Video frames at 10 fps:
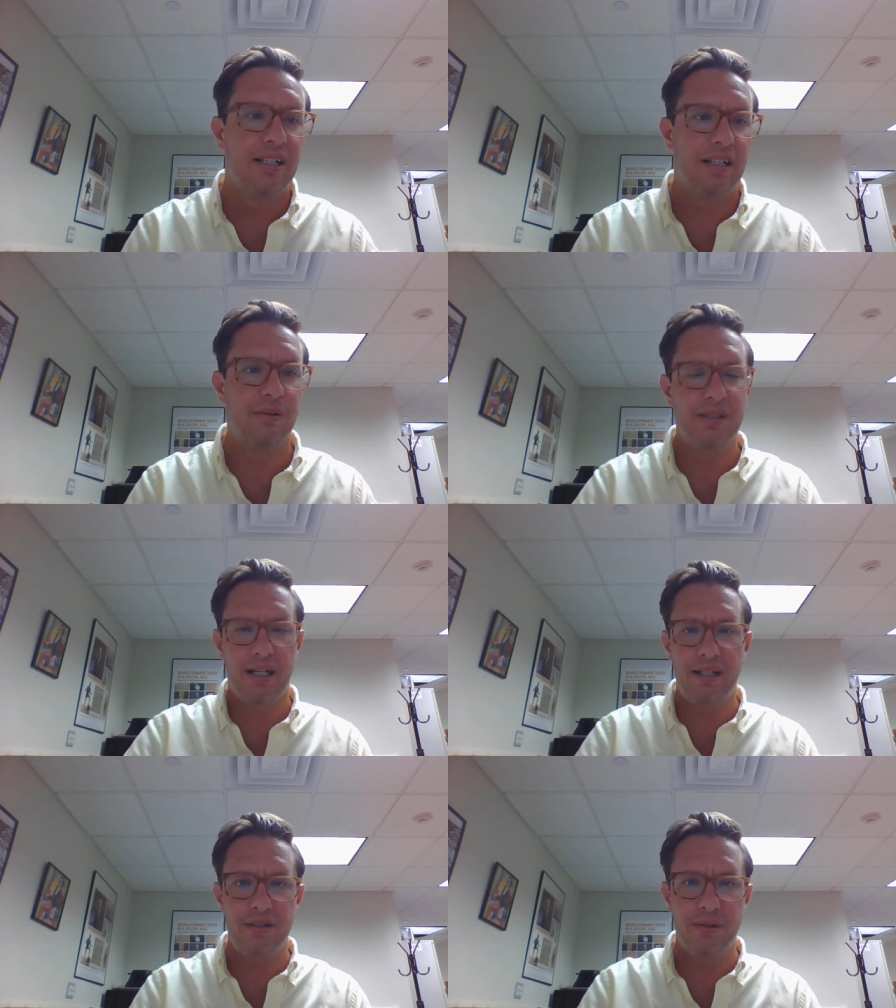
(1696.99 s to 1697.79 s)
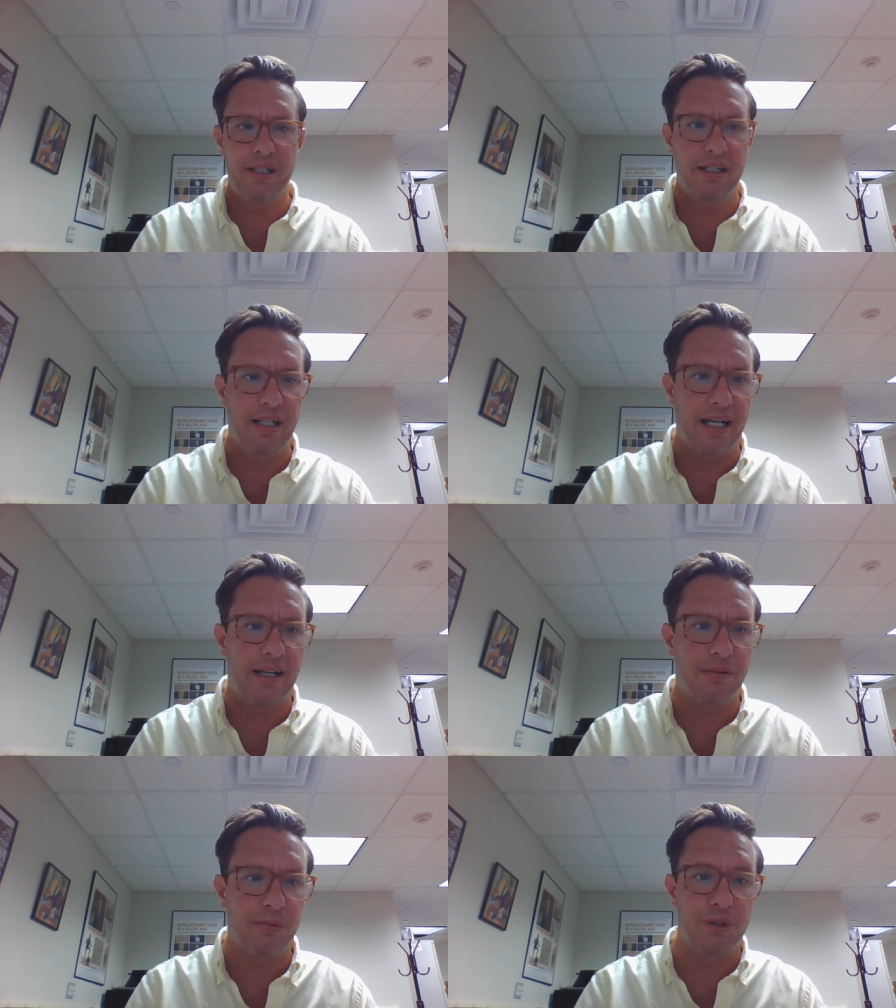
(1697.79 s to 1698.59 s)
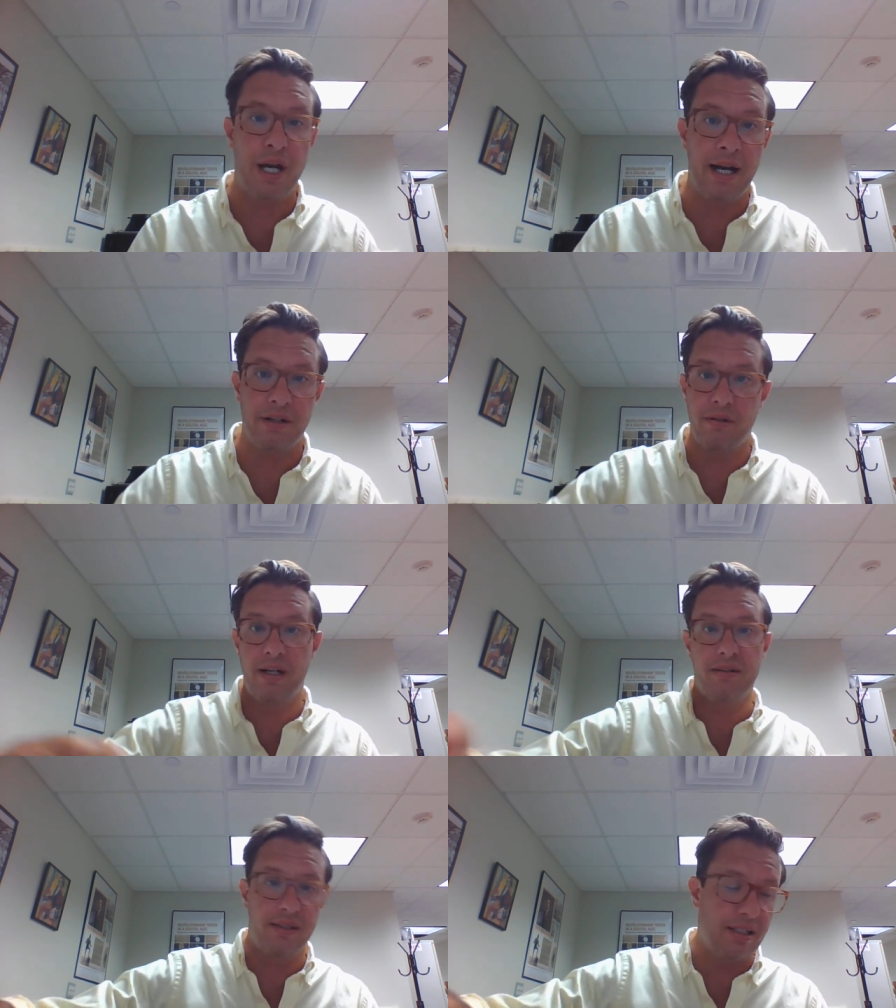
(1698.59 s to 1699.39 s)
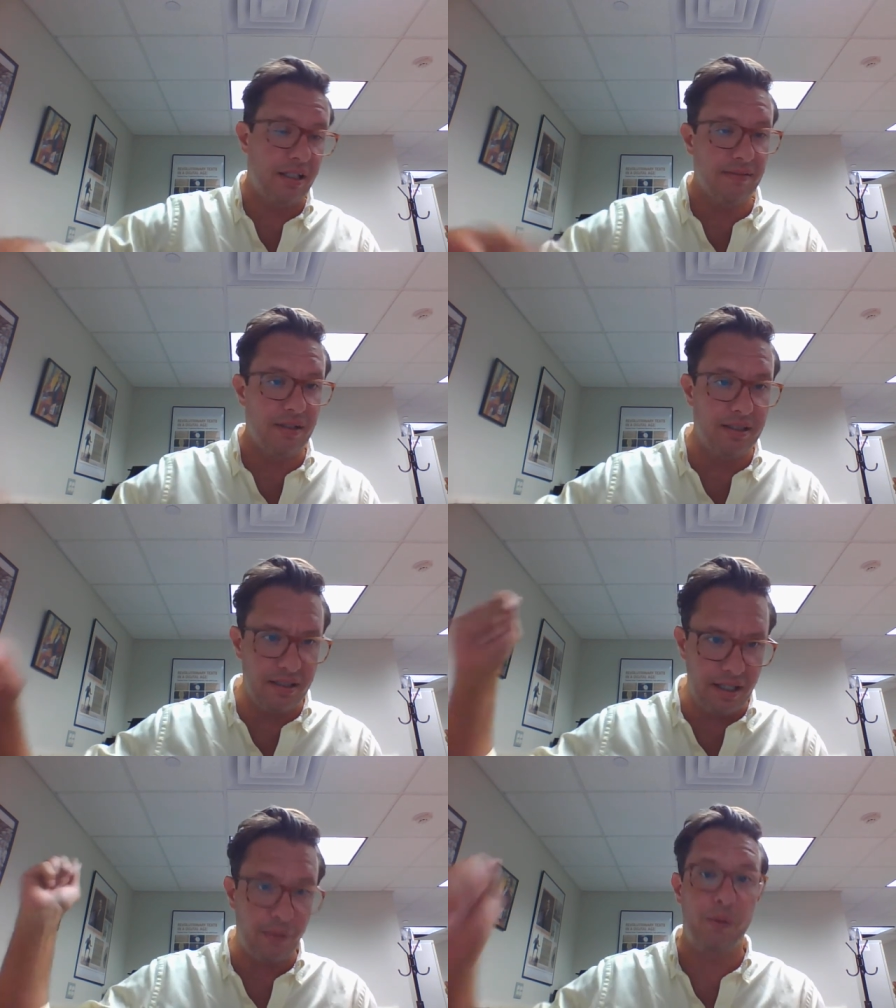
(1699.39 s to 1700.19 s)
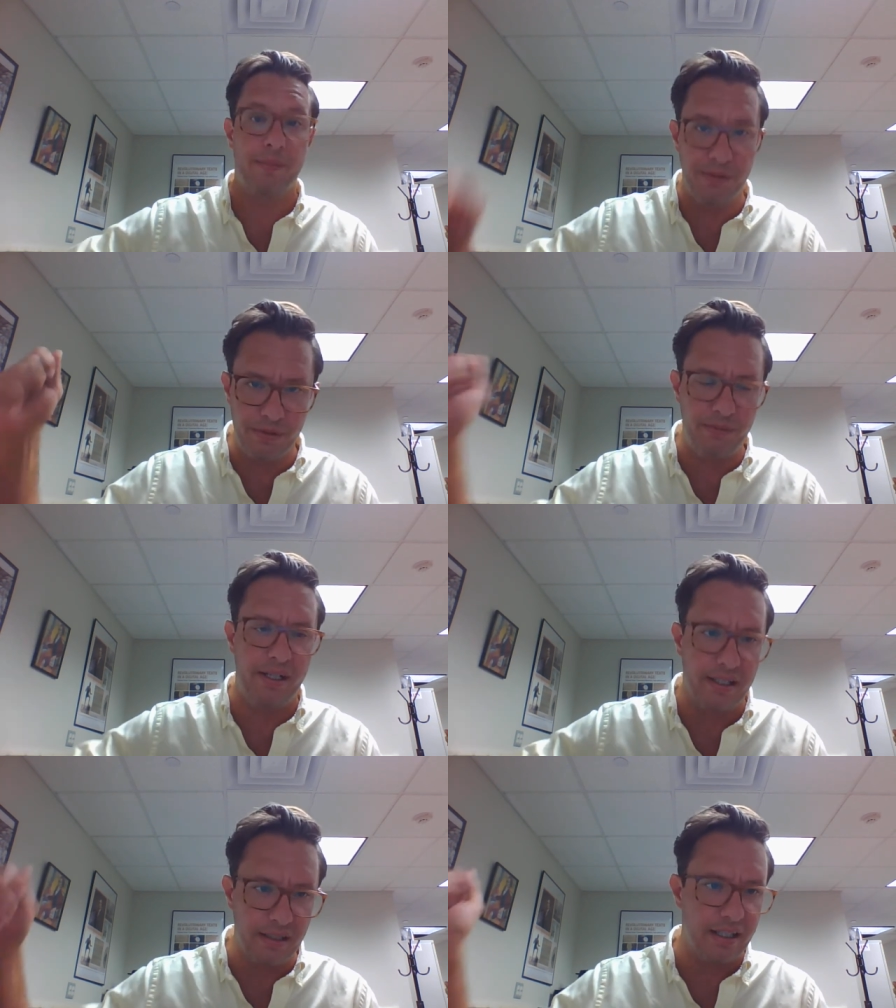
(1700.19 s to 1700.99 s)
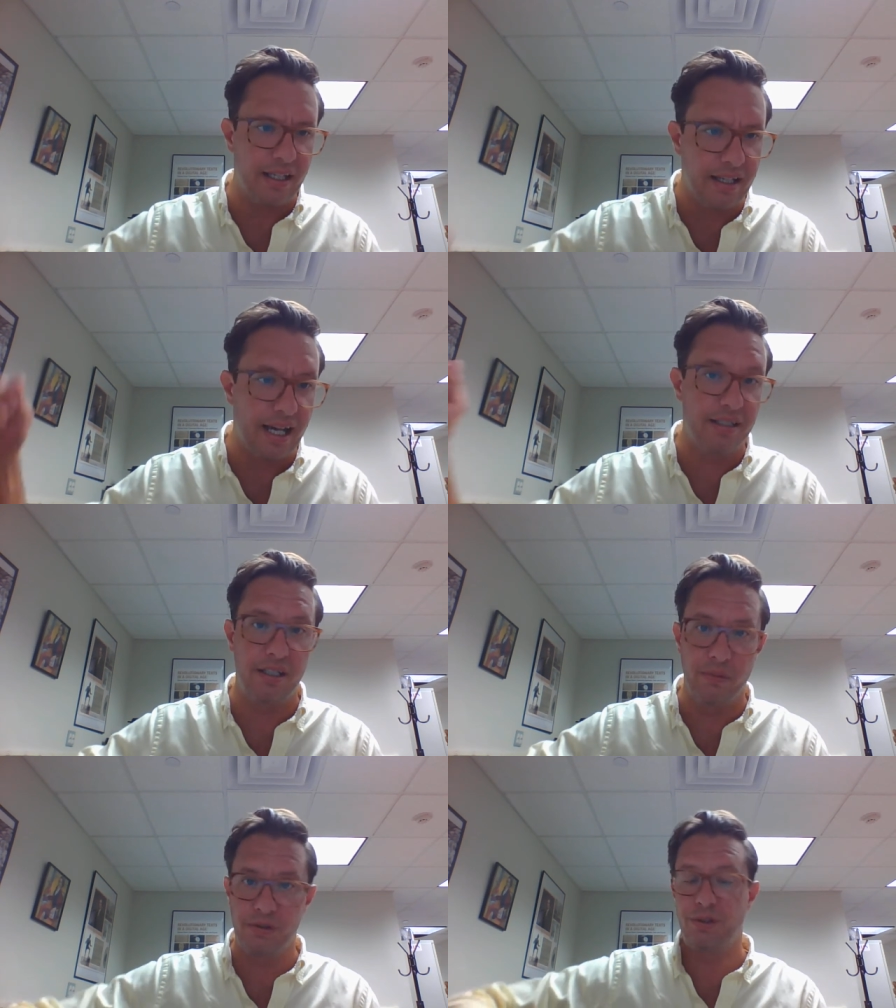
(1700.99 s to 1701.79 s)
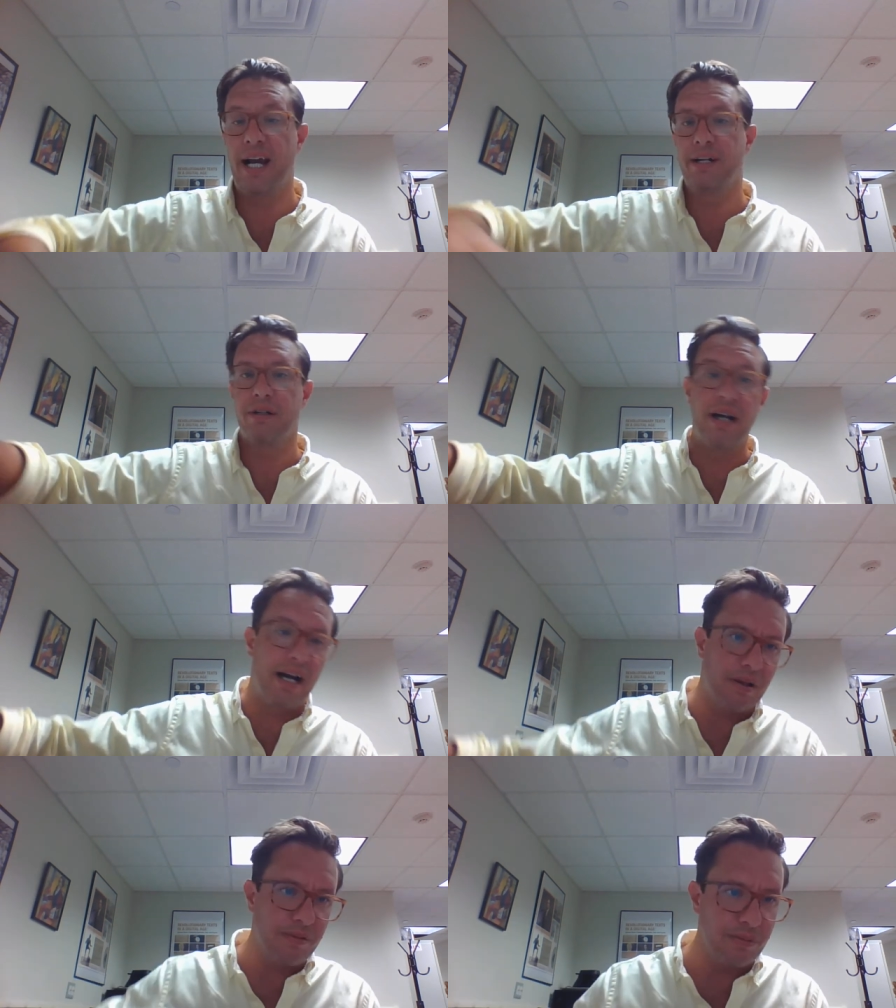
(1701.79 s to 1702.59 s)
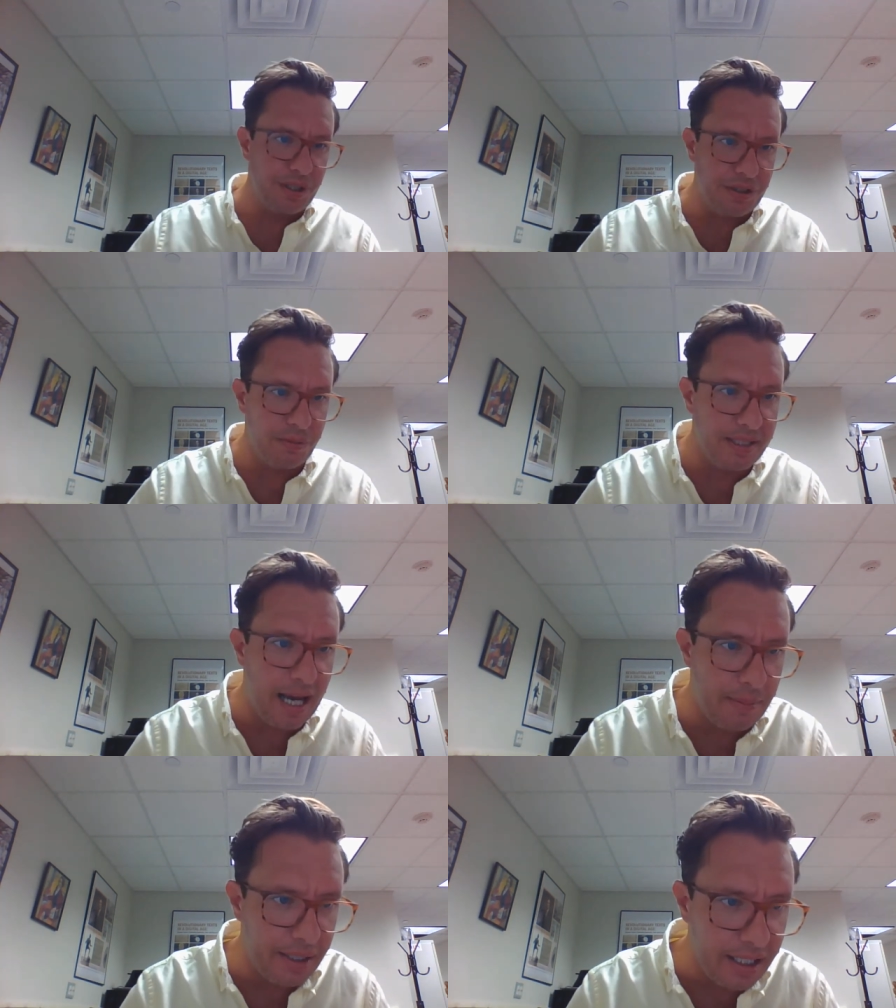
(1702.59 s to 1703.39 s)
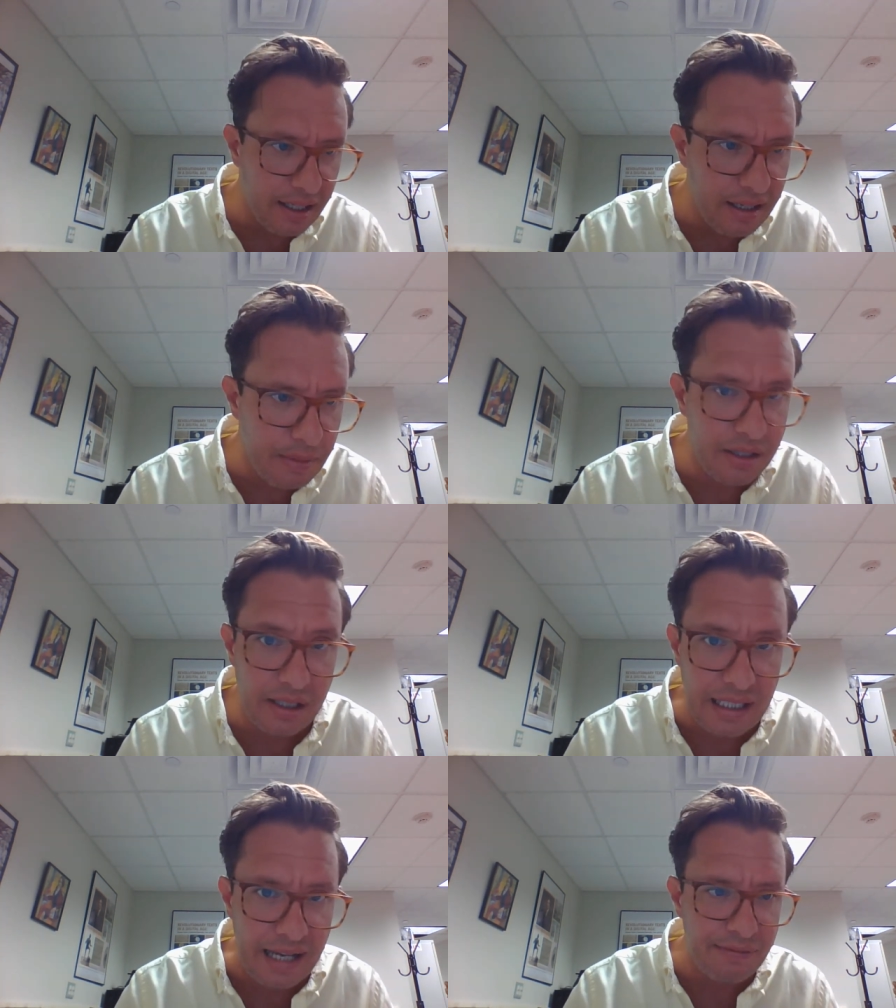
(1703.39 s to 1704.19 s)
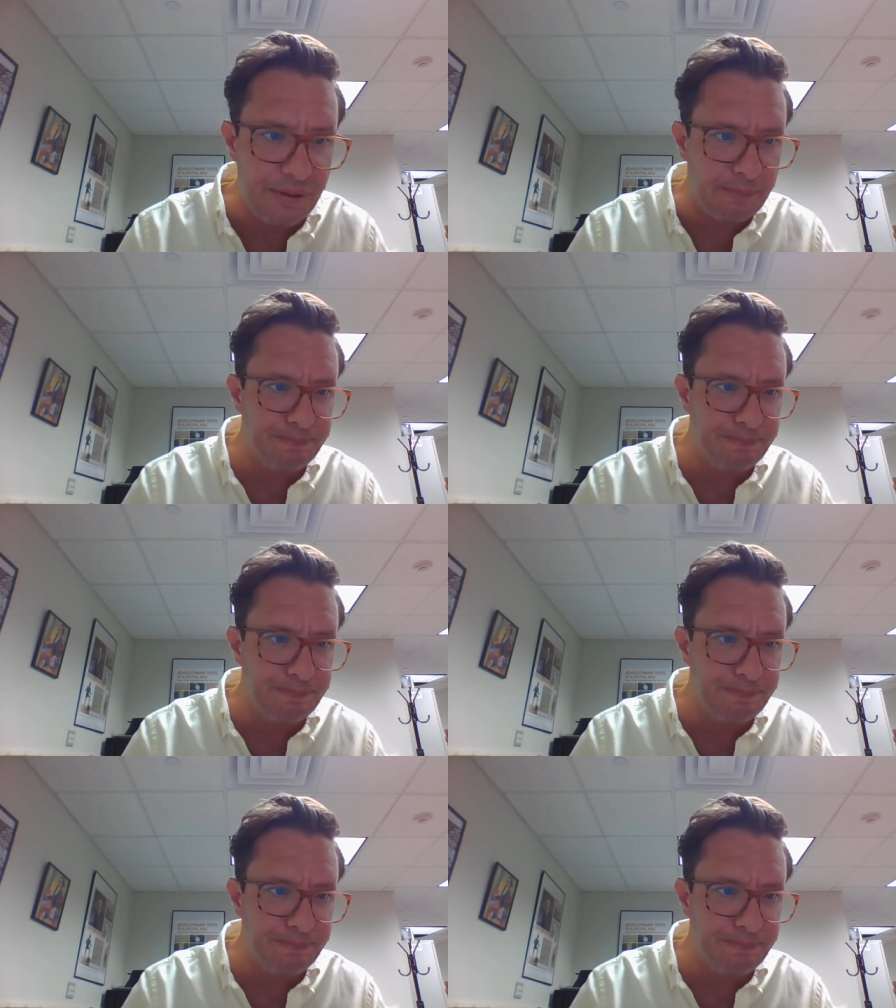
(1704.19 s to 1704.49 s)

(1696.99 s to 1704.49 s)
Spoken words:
He was tied to it and dragged around the city of London and whipped repeatedly as he was dragged around, which is what's happening to him on the left.